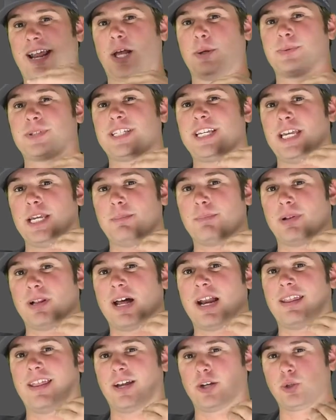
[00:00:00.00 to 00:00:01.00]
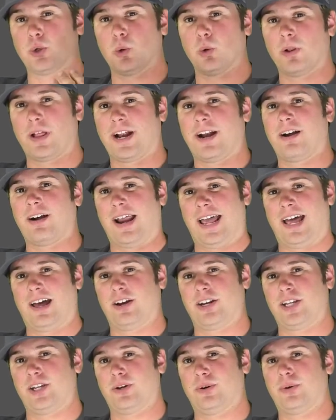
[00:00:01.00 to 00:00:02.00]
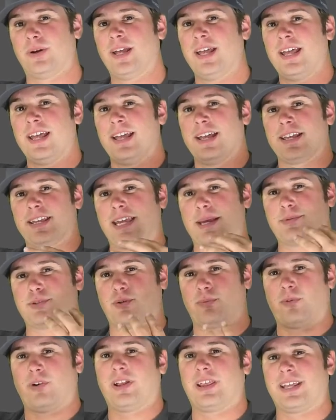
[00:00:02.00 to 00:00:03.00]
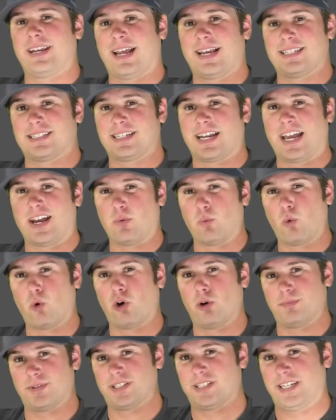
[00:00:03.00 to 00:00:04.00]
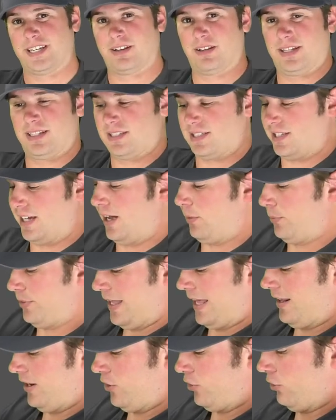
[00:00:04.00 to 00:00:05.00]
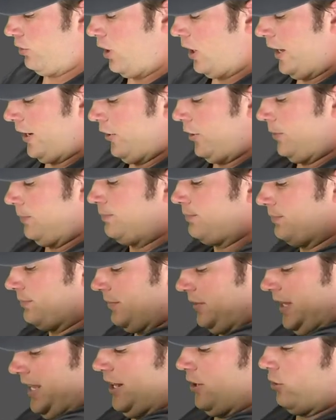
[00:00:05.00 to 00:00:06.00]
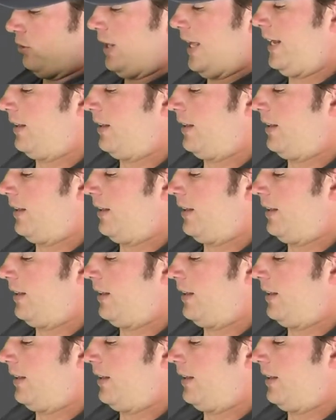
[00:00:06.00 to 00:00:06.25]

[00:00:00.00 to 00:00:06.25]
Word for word: it helps keep a lot of that cool air out of you. Keeps a really nice tight warm seal inside with that inner liner, the inner